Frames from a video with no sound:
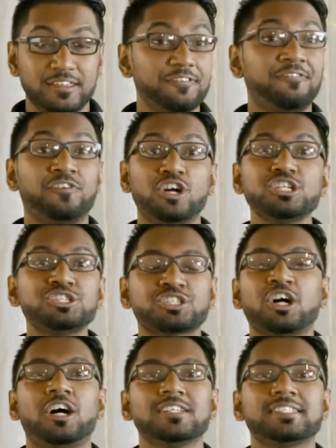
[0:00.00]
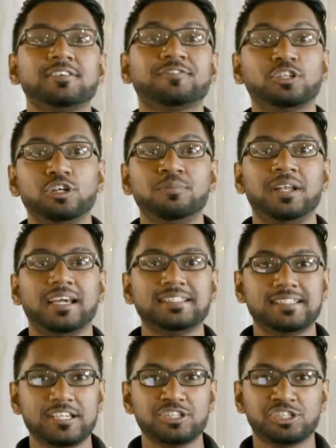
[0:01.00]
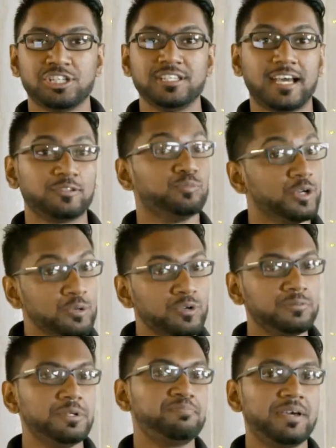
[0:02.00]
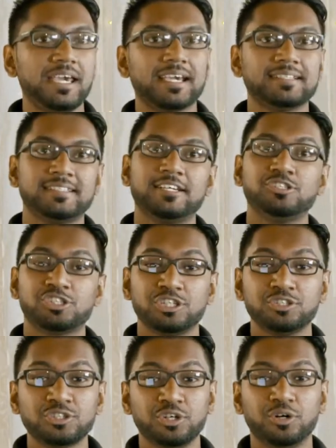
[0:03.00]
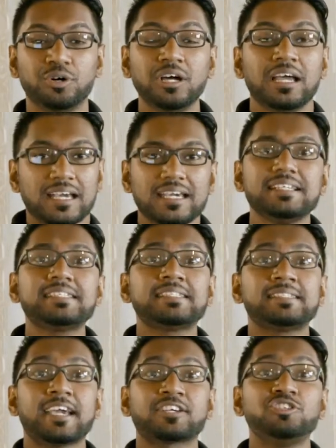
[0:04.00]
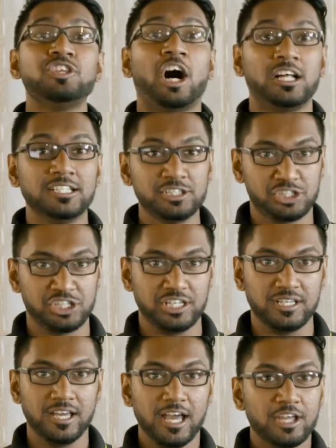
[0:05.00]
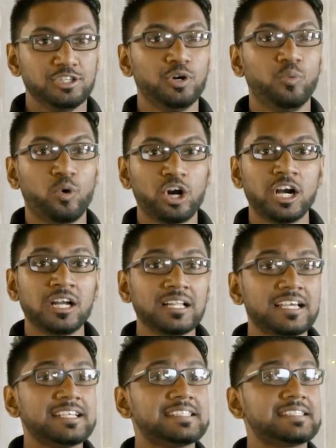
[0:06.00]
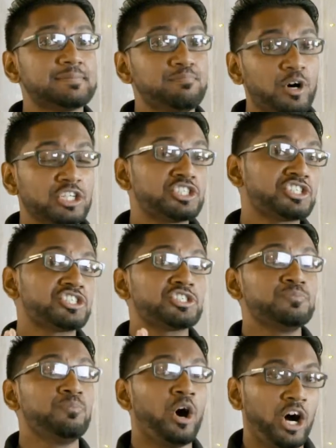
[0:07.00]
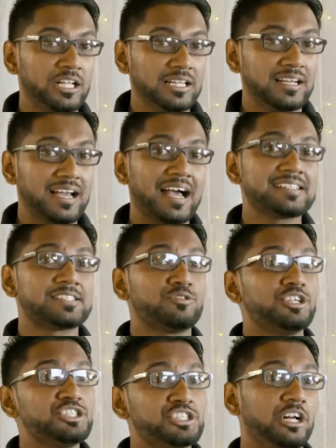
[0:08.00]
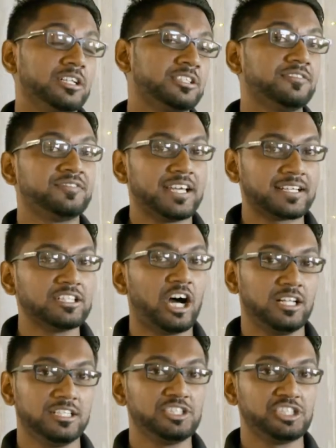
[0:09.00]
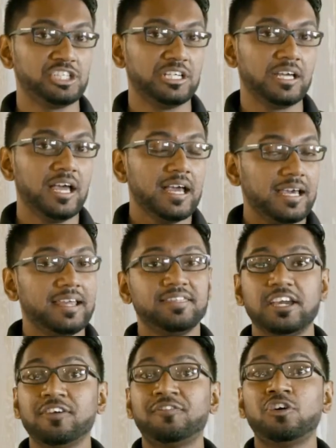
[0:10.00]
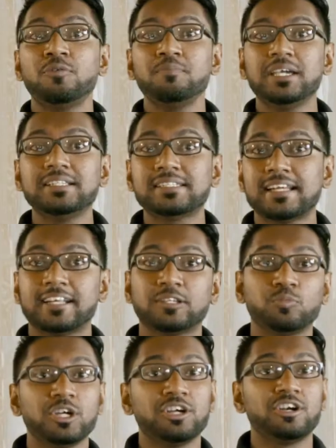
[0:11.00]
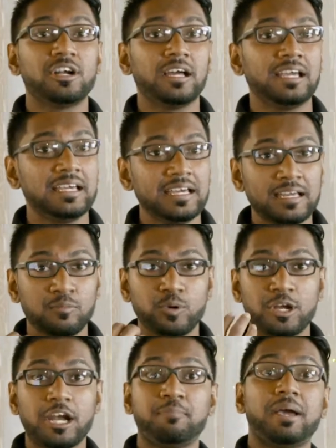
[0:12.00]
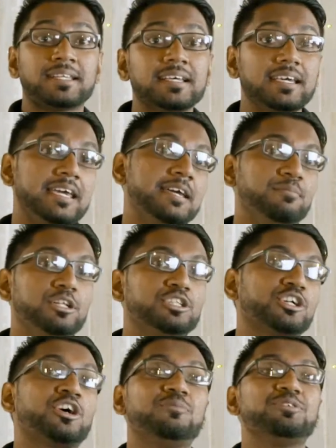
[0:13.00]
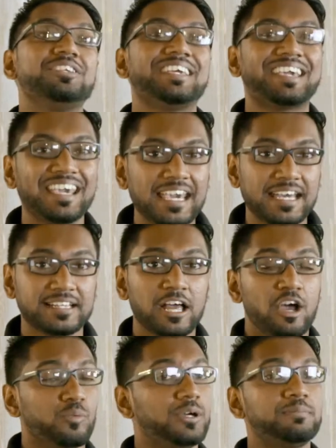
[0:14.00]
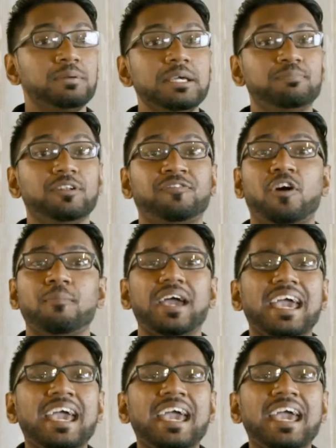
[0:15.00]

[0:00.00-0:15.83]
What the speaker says: The first cause of globalization that we will be paying attention to is technology. The world is much smaller as a result of technology. It therefore means that we're better able to communicate with people from